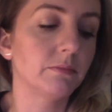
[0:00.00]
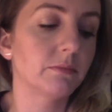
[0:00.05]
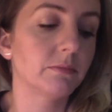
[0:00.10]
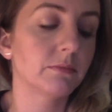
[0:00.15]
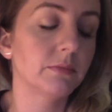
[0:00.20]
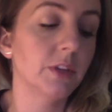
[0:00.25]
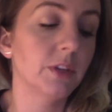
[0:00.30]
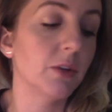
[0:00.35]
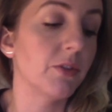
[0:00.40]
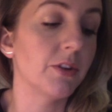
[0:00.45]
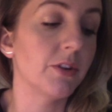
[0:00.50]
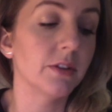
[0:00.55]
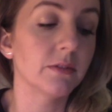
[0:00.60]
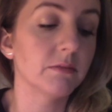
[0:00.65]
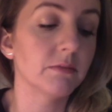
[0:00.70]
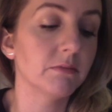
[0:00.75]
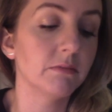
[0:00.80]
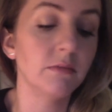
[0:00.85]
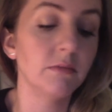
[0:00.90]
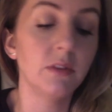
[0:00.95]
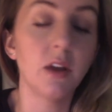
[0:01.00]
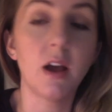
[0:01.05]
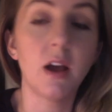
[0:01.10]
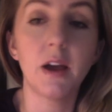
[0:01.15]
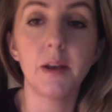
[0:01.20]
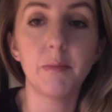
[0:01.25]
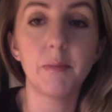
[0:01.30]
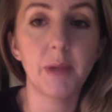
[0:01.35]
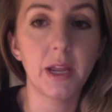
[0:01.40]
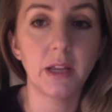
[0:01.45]
they're
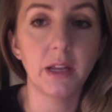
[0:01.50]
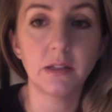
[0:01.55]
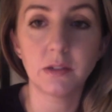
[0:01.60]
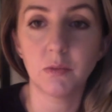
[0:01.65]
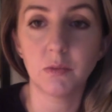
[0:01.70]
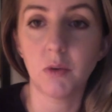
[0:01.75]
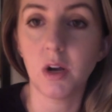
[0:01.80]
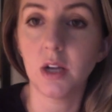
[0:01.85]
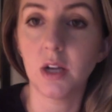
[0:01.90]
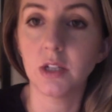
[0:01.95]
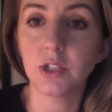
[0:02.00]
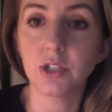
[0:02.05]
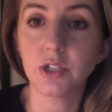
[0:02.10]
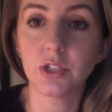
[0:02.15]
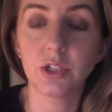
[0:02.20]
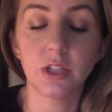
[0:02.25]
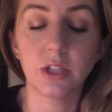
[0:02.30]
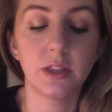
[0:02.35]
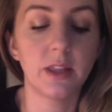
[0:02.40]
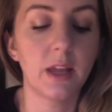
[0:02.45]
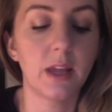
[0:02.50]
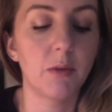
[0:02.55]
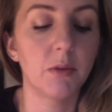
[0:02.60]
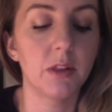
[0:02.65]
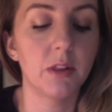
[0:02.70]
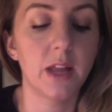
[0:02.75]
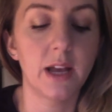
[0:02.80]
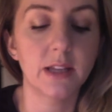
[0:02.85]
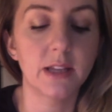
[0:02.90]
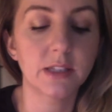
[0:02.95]
not a pain to wash. They will
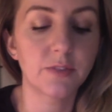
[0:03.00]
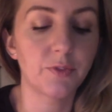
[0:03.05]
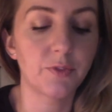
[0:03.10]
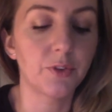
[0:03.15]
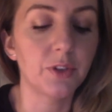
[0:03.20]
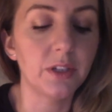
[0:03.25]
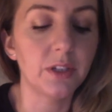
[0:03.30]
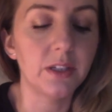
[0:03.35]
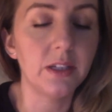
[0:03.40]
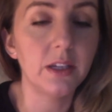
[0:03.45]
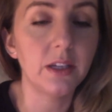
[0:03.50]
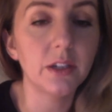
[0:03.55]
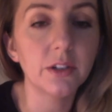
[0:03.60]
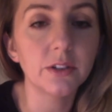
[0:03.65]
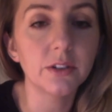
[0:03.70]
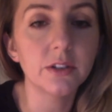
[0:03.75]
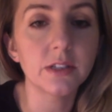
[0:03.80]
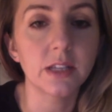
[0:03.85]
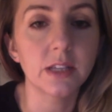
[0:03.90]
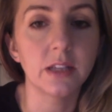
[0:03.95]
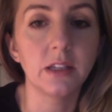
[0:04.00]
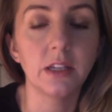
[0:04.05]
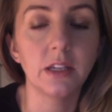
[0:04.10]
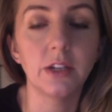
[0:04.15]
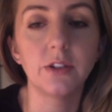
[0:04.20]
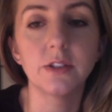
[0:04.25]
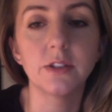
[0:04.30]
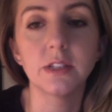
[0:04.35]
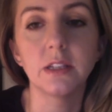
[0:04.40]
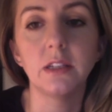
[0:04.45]
last for years and
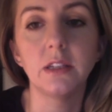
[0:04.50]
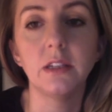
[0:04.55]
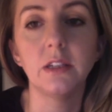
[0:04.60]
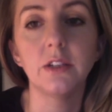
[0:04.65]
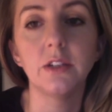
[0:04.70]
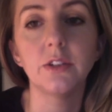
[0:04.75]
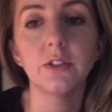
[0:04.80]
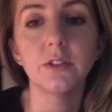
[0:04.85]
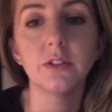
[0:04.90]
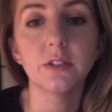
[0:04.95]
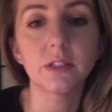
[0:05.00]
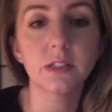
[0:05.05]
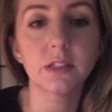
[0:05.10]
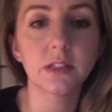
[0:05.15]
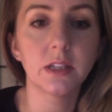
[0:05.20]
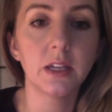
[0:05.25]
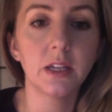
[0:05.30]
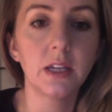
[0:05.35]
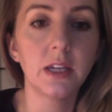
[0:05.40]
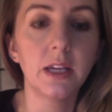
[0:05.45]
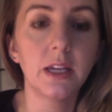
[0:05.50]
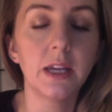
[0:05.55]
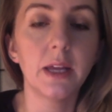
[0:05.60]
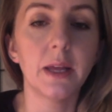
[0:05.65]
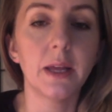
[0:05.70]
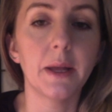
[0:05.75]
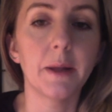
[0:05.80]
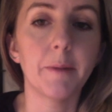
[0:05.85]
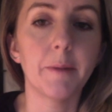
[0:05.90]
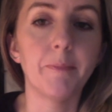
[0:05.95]
years and years.
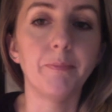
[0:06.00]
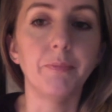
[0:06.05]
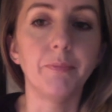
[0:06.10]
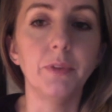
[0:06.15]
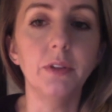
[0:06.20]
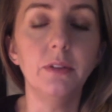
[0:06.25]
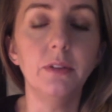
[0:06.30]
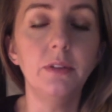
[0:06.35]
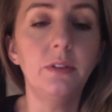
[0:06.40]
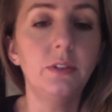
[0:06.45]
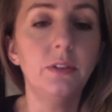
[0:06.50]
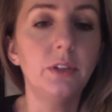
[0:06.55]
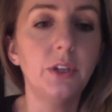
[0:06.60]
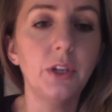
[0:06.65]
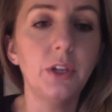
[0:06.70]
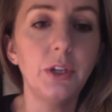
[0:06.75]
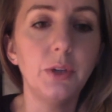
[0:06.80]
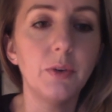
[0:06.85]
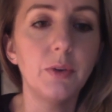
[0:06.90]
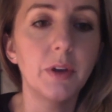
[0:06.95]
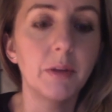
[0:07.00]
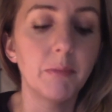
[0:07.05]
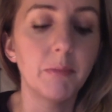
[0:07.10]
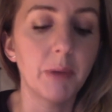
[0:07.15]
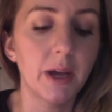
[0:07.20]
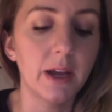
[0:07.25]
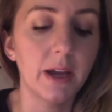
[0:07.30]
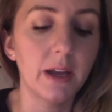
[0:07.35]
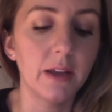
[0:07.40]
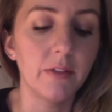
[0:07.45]
You can
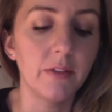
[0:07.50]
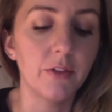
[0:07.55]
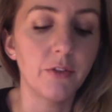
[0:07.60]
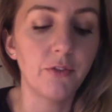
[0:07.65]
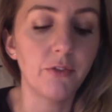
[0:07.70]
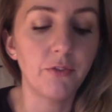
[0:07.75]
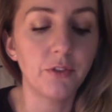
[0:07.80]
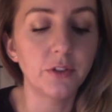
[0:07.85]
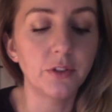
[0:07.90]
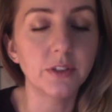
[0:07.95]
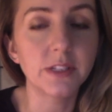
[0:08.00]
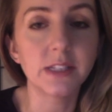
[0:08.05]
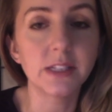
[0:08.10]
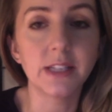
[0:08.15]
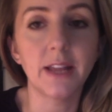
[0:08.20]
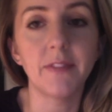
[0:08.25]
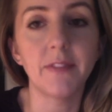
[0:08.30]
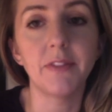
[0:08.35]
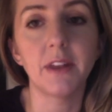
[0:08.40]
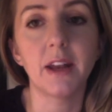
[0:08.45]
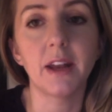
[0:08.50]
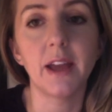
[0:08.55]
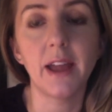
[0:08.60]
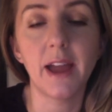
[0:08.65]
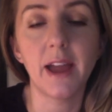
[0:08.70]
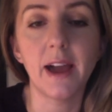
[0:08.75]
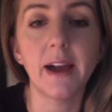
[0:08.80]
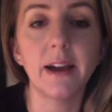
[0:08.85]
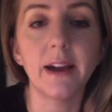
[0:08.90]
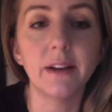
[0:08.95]
buy the full set that I
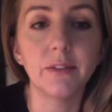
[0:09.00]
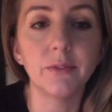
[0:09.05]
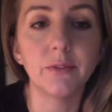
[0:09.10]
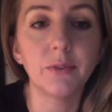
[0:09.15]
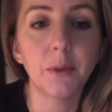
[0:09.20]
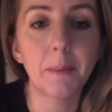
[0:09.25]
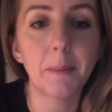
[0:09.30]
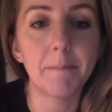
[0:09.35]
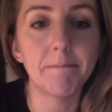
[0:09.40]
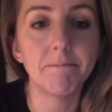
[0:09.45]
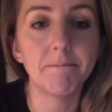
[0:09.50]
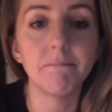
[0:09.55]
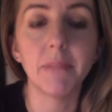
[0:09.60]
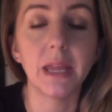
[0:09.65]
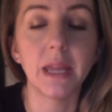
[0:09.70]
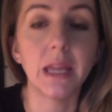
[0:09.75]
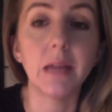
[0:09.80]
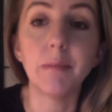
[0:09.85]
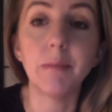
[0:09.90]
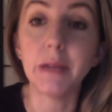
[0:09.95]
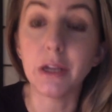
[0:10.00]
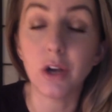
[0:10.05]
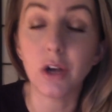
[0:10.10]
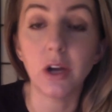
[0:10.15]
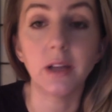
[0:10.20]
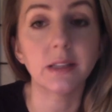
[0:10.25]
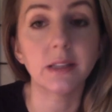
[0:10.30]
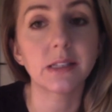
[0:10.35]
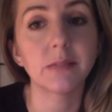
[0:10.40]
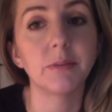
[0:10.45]
have, maybe
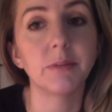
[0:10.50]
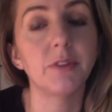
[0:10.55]
cost me